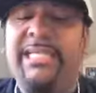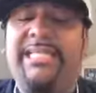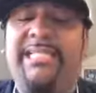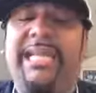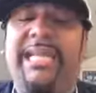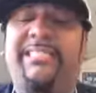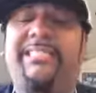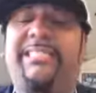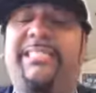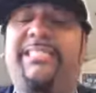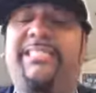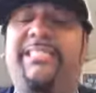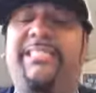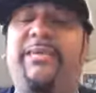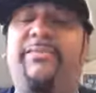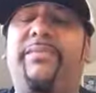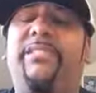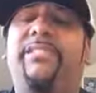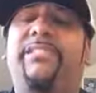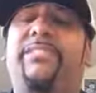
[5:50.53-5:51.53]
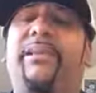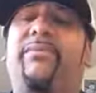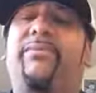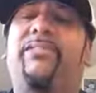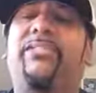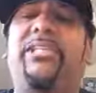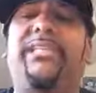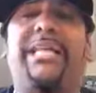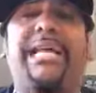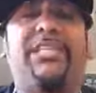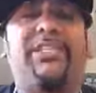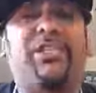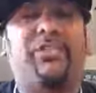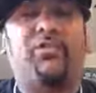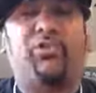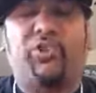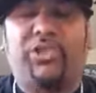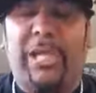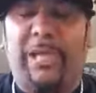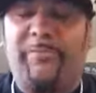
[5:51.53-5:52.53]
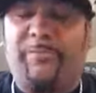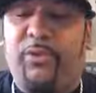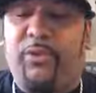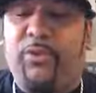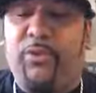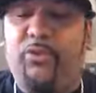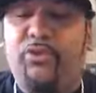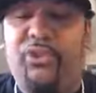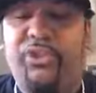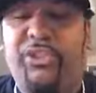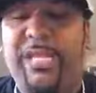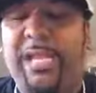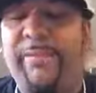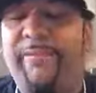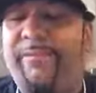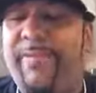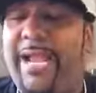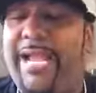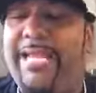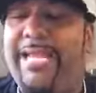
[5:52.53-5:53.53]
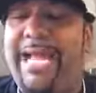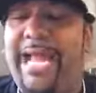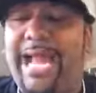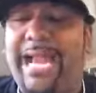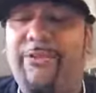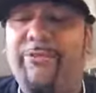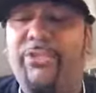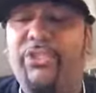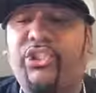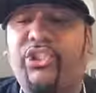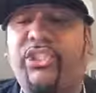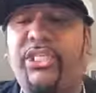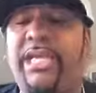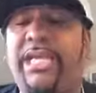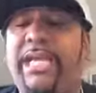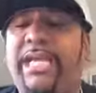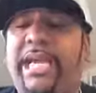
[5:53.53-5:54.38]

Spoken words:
1977, he's the national champ for the Notre Dame Fighting Irish.